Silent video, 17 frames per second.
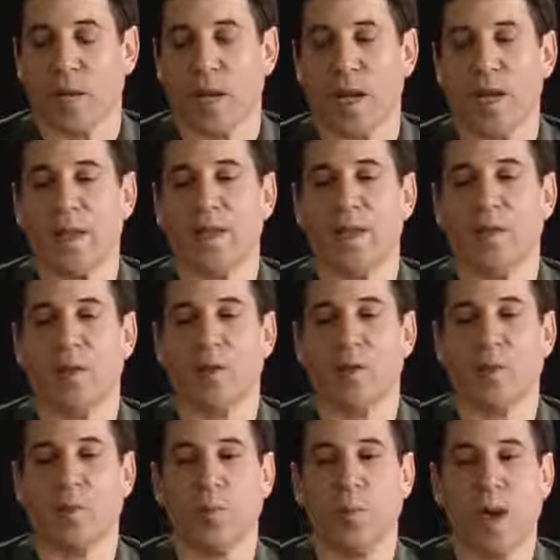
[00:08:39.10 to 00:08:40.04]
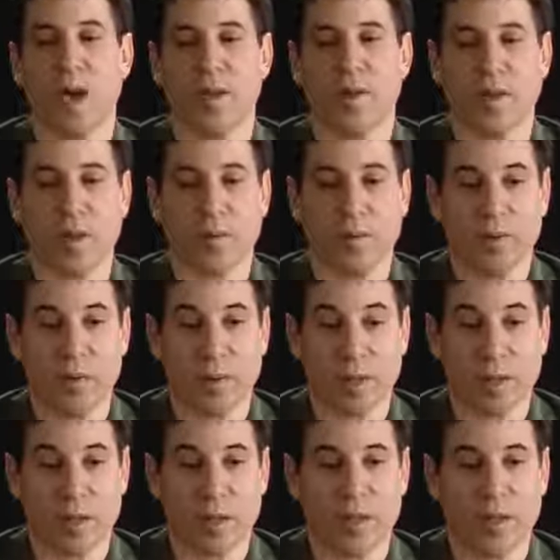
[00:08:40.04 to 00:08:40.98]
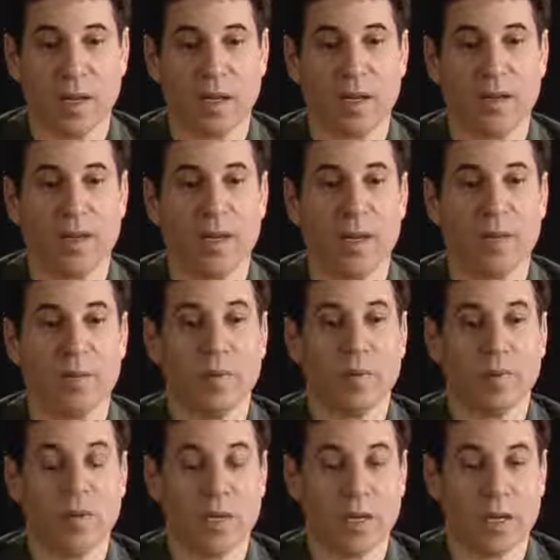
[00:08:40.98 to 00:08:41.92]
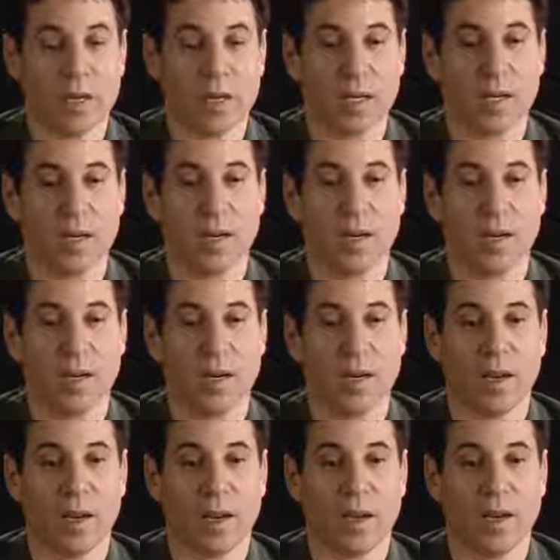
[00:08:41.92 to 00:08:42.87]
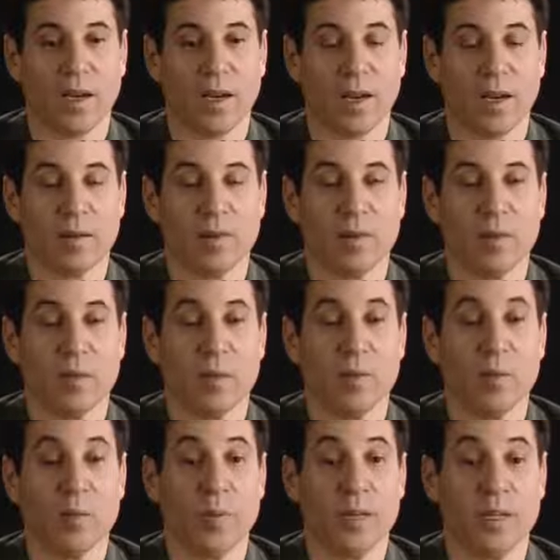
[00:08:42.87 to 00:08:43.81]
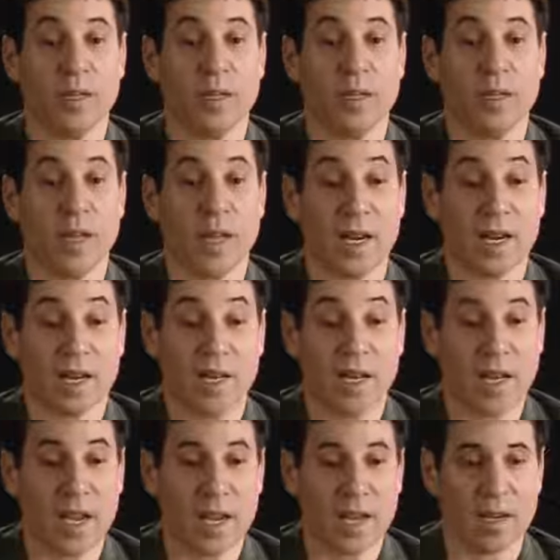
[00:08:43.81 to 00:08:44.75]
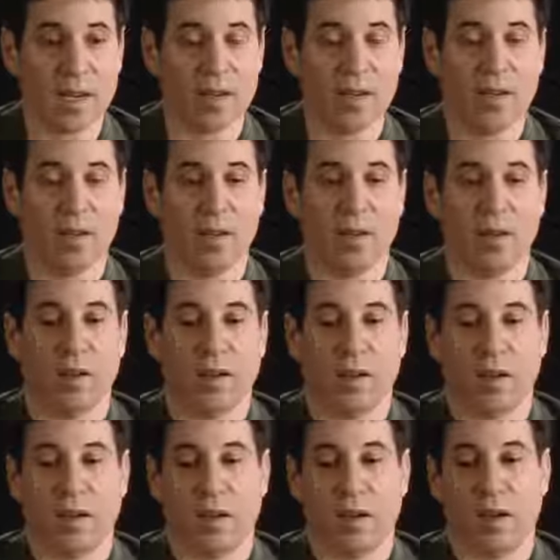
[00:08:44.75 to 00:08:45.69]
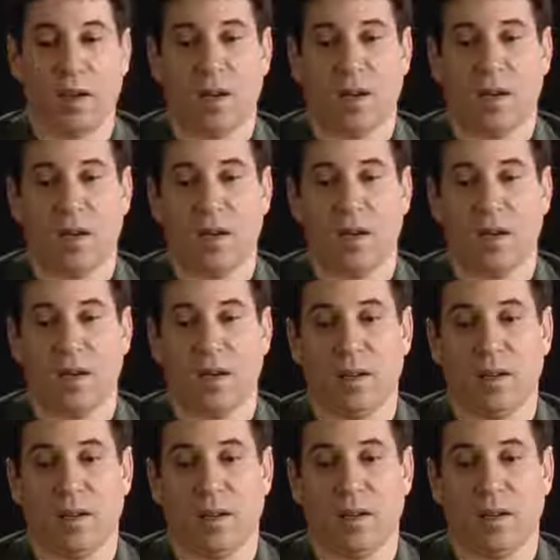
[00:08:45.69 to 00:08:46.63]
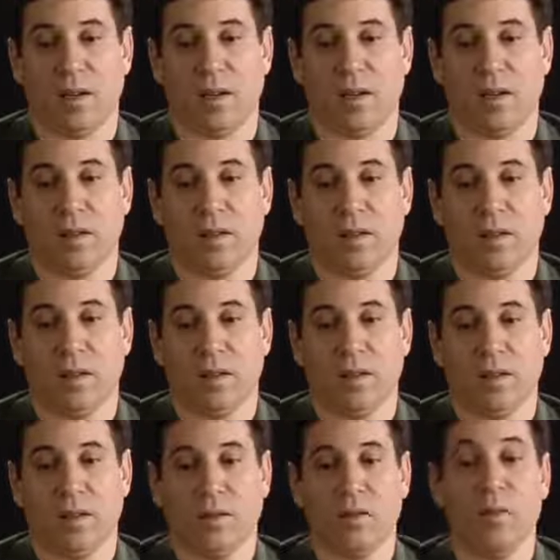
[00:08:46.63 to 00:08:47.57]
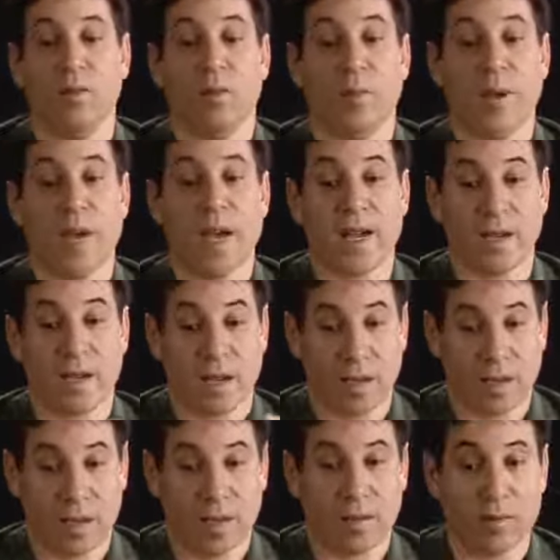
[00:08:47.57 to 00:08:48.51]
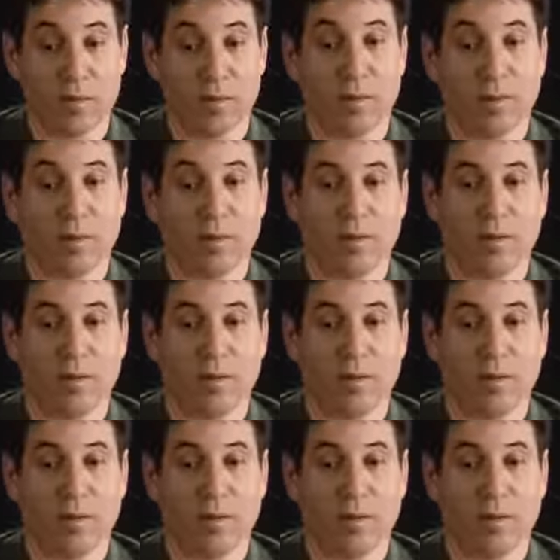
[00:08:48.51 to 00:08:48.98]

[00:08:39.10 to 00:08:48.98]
and I think this is a pattern that we see, and we see repeated again and again. To go back and